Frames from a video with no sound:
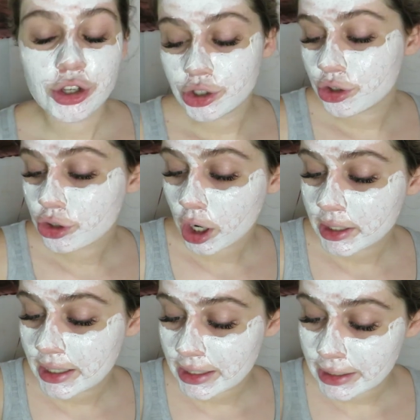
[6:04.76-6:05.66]
you're
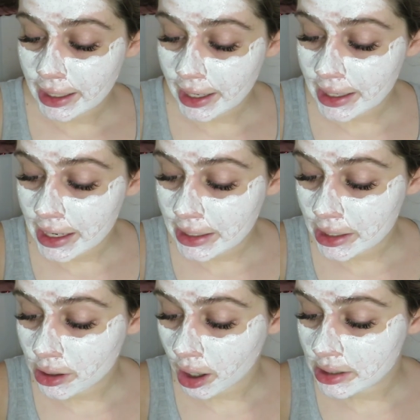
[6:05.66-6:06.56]
not getting like
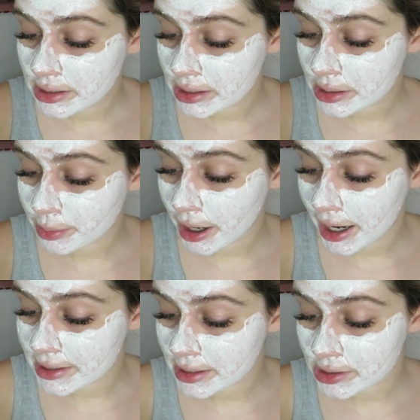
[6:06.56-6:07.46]
any nasty
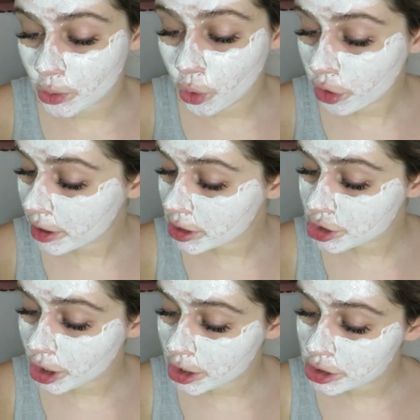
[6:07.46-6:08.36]
surprises. All the
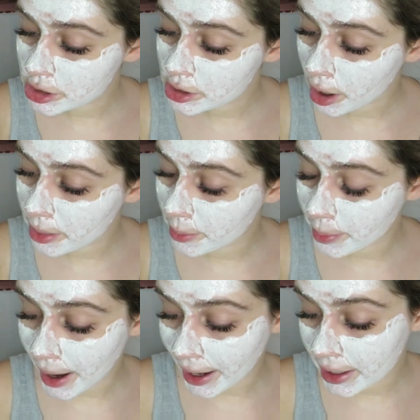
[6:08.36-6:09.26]
instructions are on the
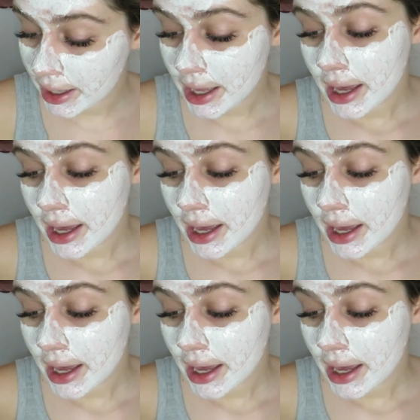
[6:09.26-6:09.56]
back.